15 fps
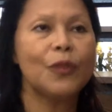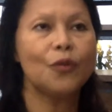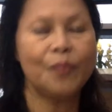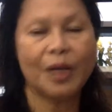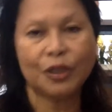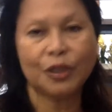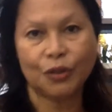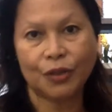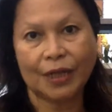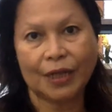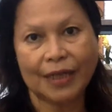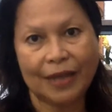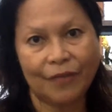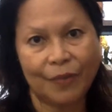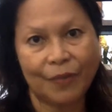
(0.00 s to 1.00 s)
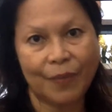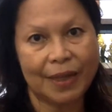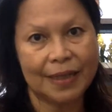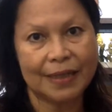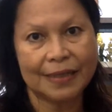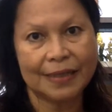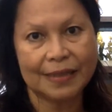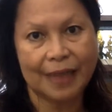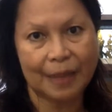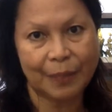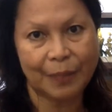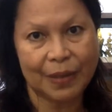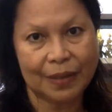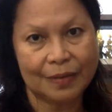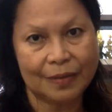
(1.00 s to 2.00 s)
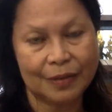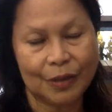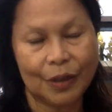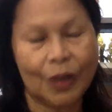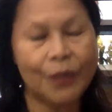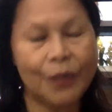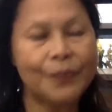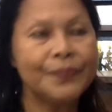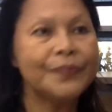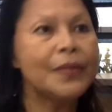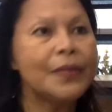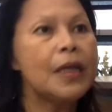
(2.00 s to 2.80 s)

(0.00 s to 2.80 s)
to make sure that everybody is happy, you know.